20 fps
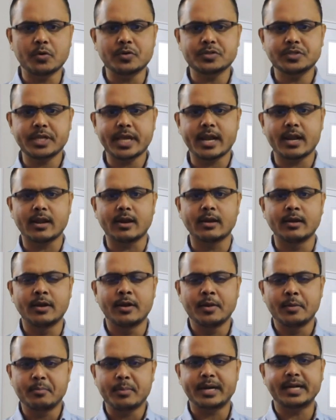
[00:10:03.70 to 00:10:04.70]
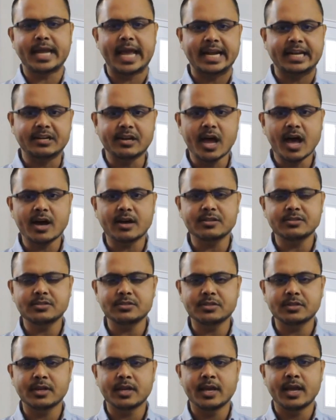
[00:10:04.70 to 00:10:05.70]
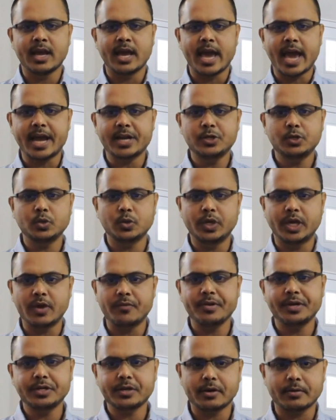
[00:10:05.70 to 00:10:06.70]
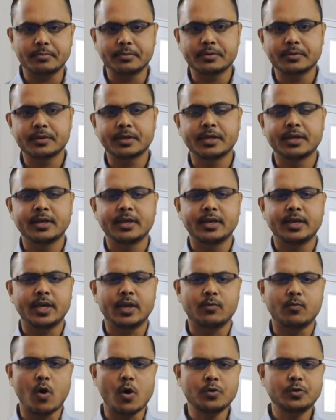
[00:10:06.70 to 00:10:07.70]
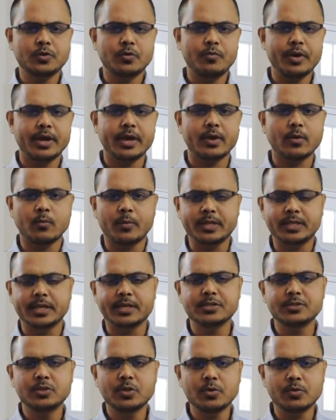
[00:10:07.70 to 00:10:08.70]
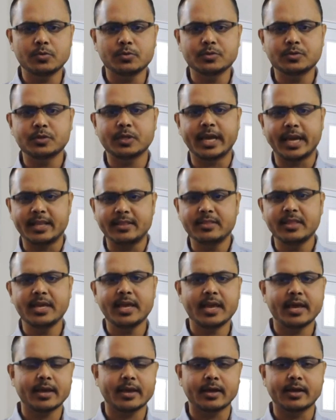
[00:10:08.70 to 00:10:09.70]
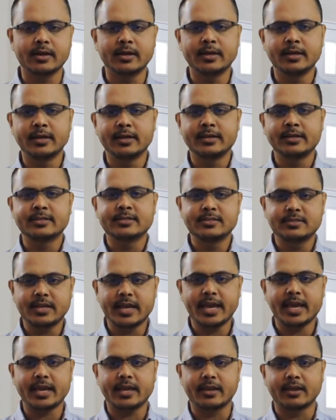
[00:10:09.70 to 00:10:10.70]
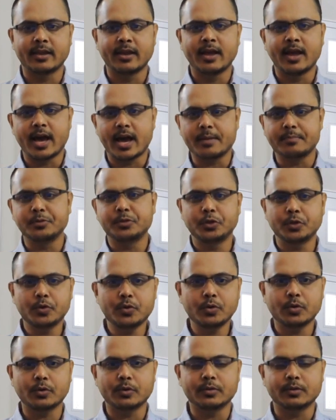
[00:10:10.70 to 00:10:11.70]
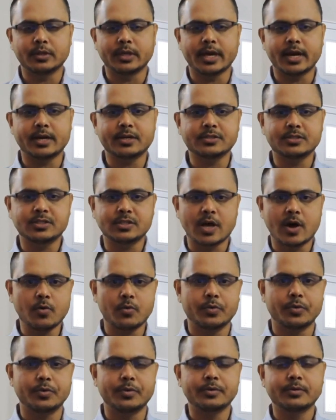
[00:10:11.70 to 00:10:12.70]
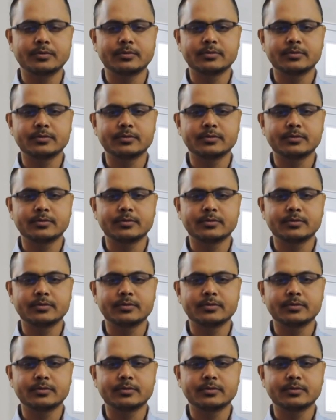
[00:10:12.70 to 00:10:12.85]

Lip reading: morsel, but at last had to give it up. he walked away with his nose in the air, saying, "I'm sure they are sour."